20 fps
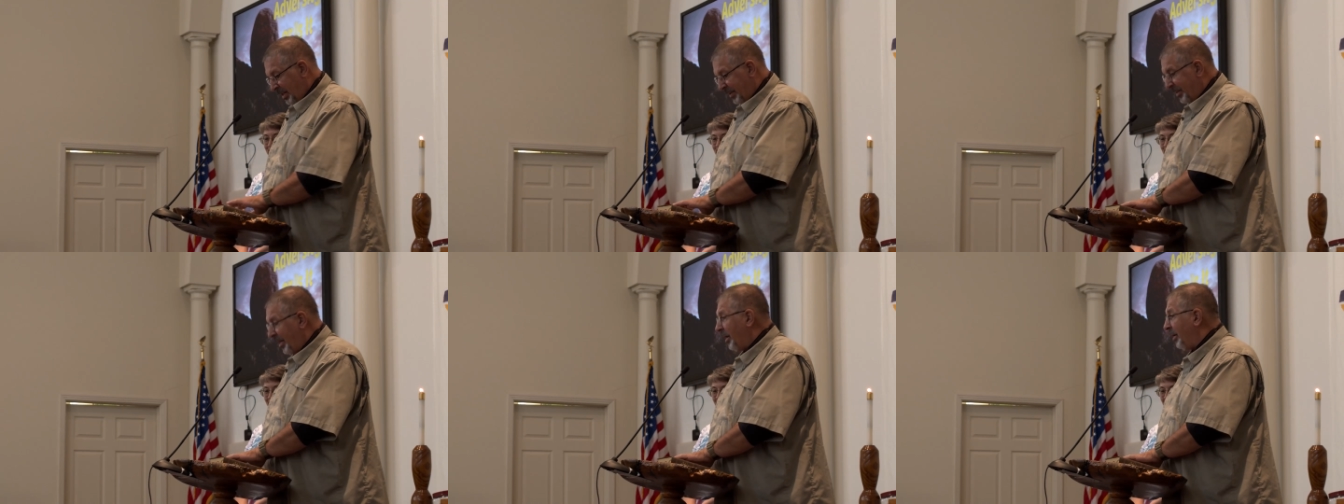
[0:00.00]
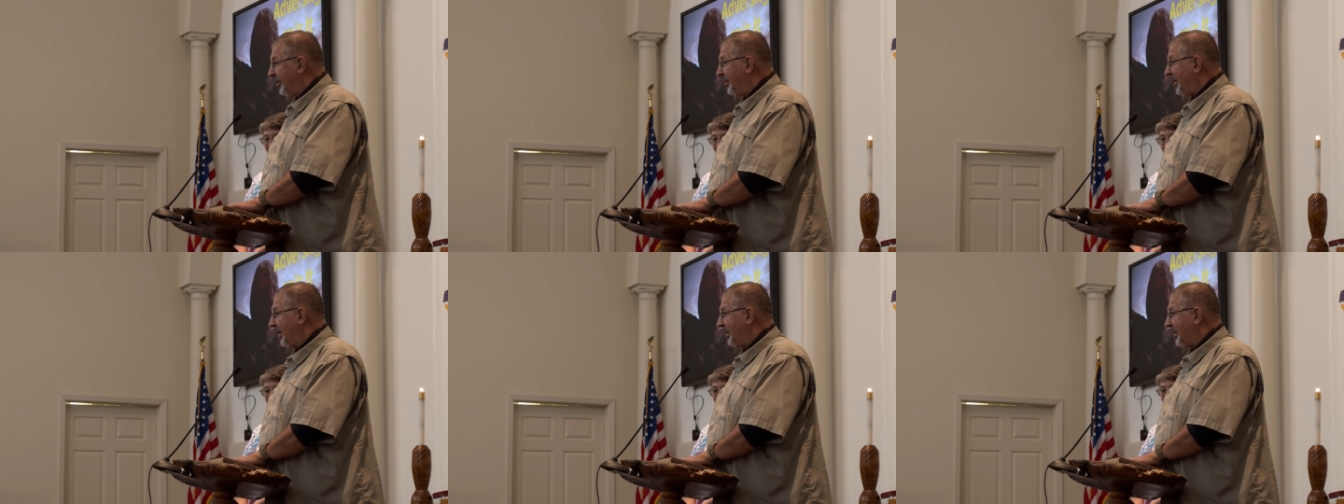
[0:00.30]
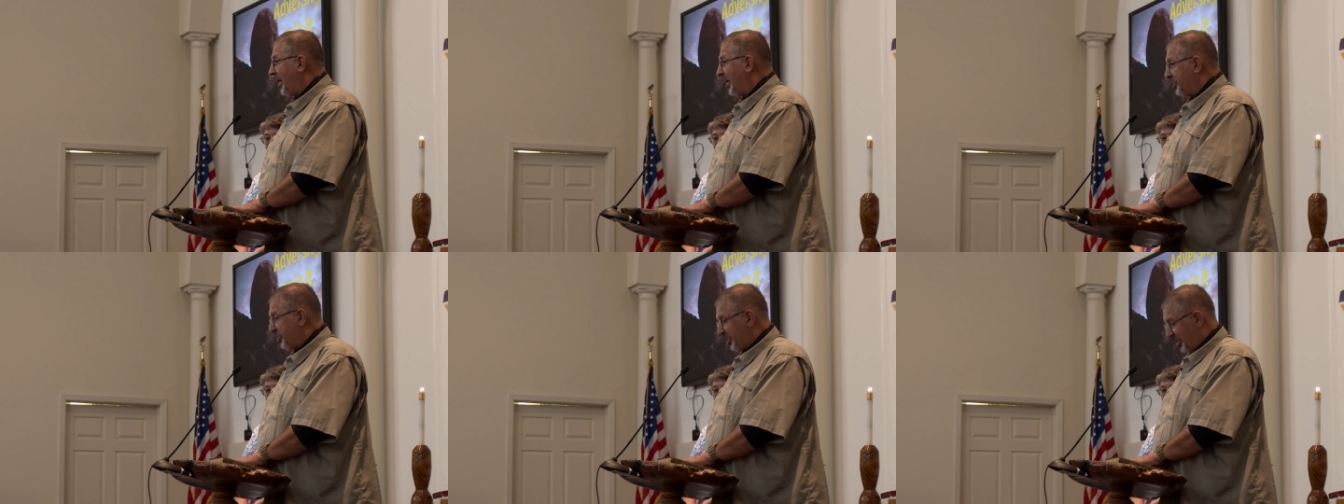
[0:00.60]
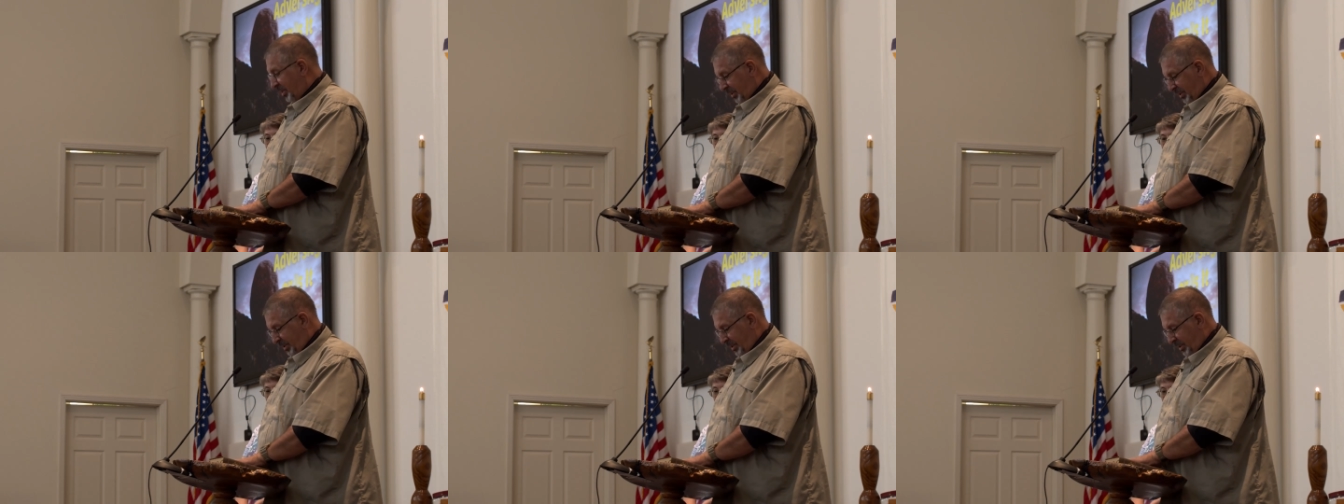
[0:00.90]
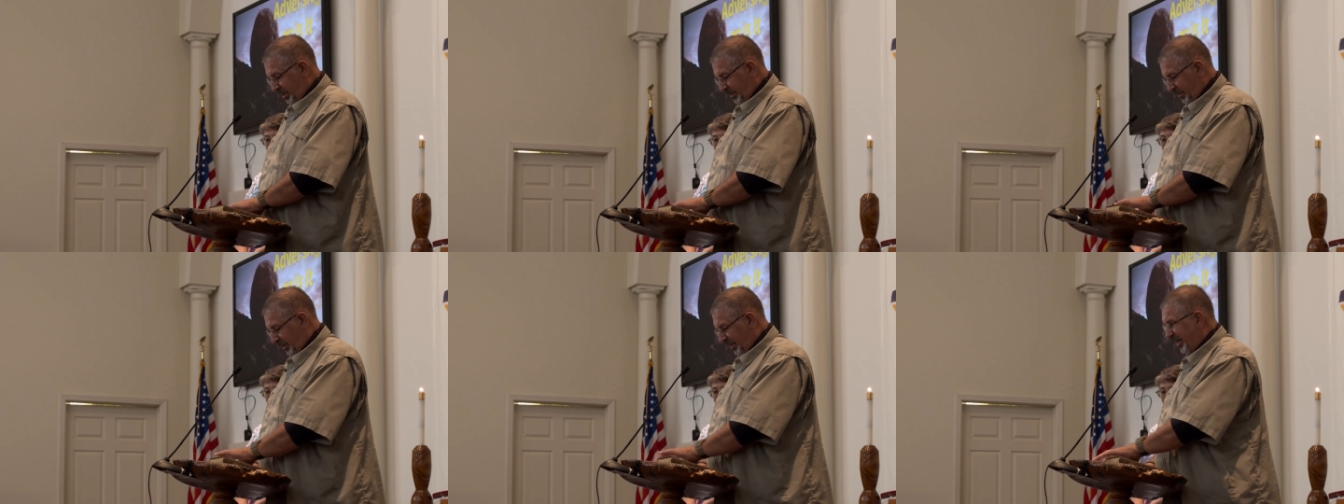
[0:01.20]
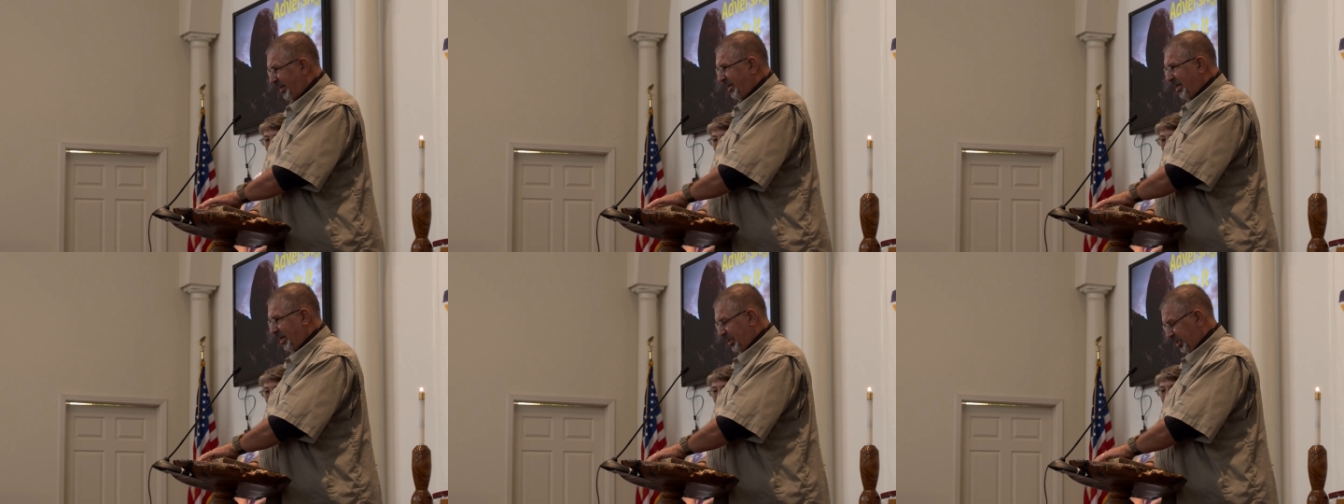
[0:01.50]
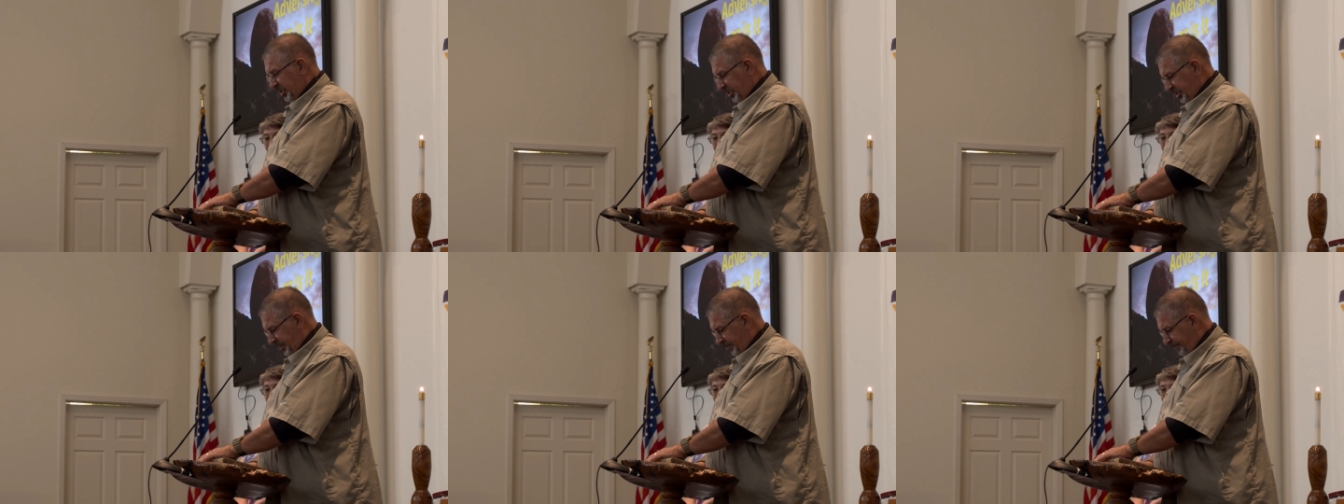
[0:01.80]
Then our dad got sick in the late
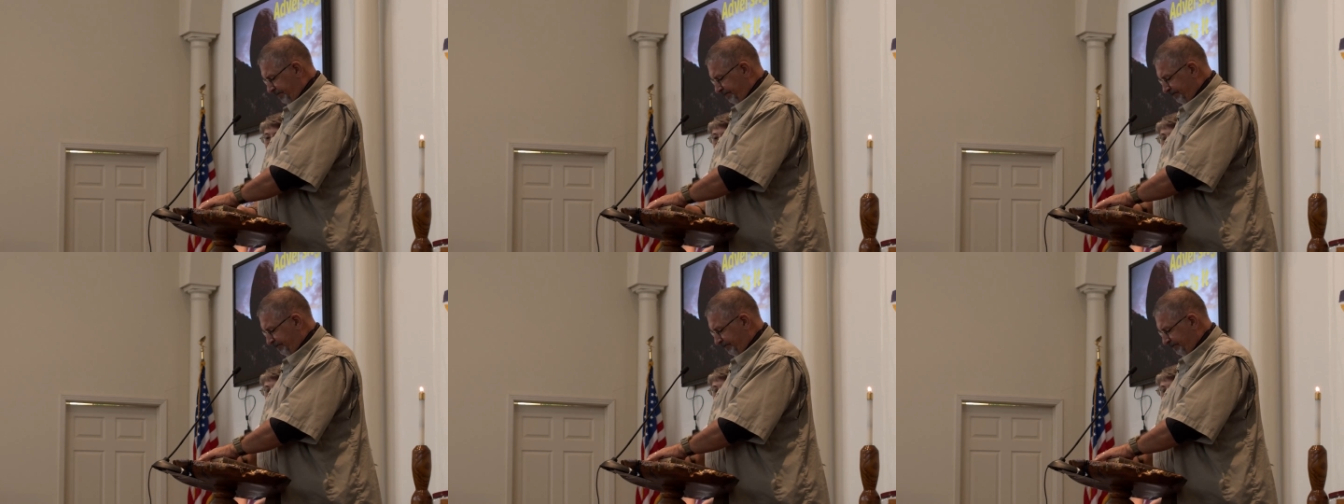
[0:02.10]
80s.